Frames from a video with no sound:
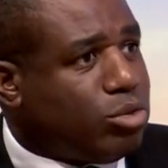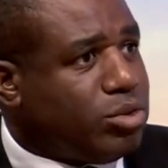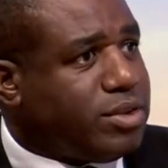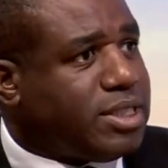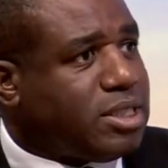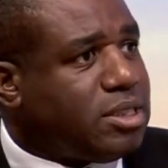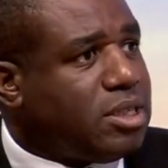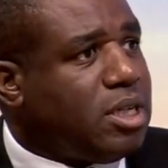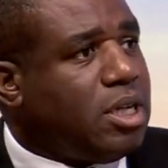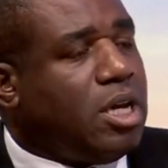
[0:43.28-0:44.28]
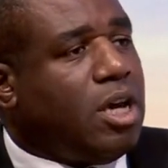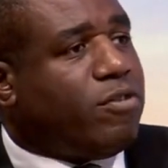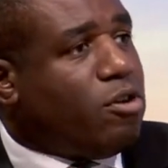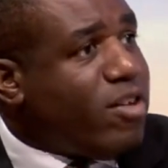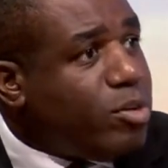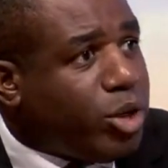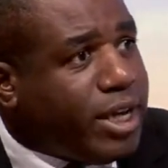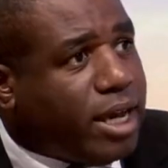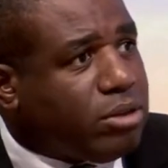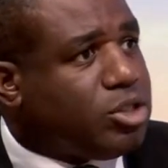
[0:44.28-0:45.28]
rules for
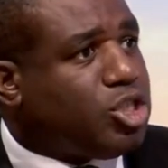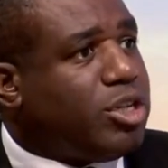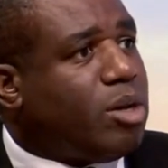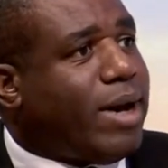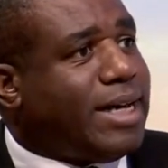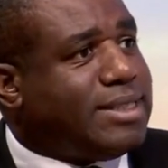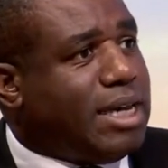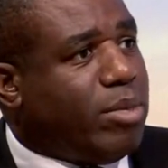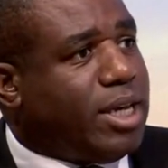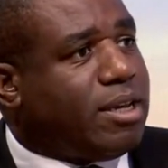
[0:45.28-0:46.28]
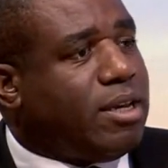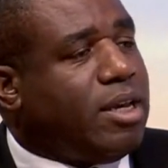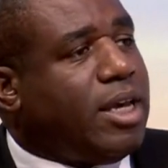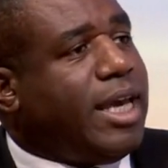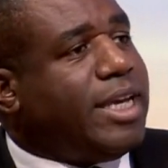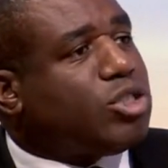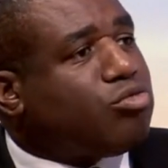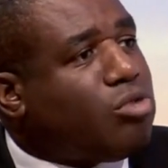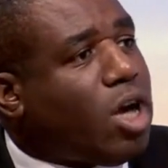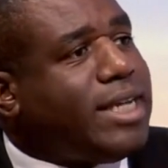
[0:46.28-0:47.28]
everybody else during a pandemic,
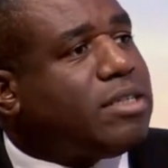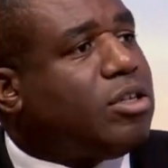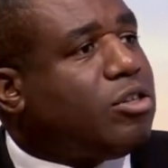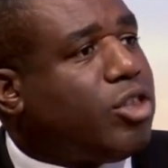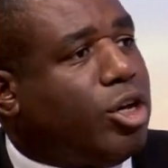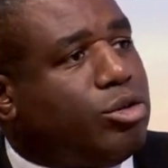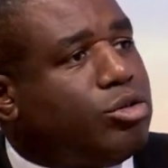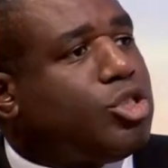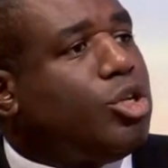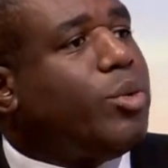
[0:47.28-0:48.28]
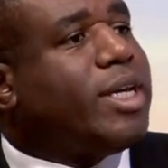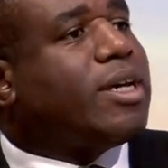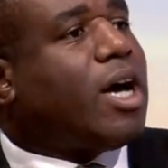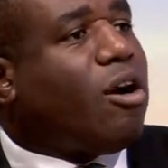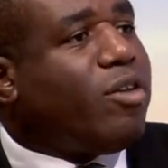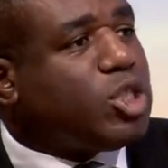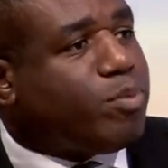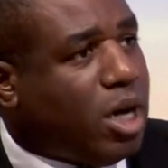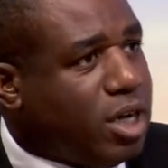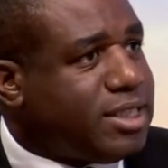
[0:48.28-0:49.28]
it's right that those who
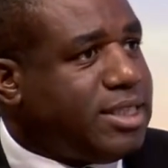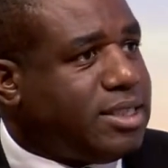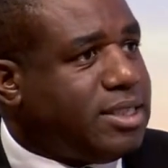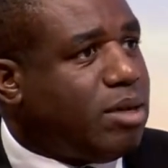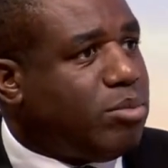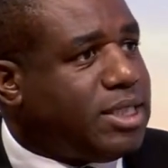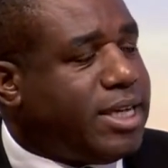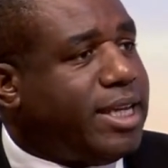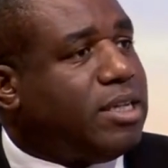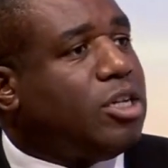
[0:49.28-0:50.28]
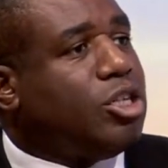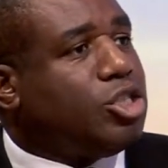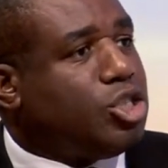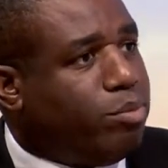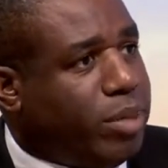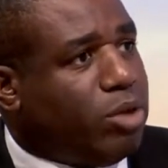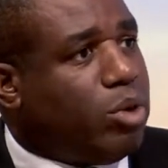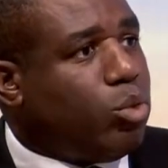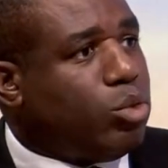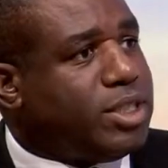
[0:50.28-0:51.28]
encourage parties in Number 10 should be
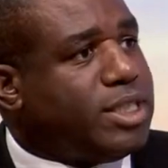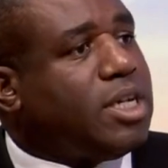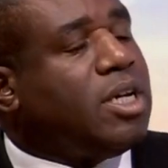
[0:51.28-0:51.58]
rewarded.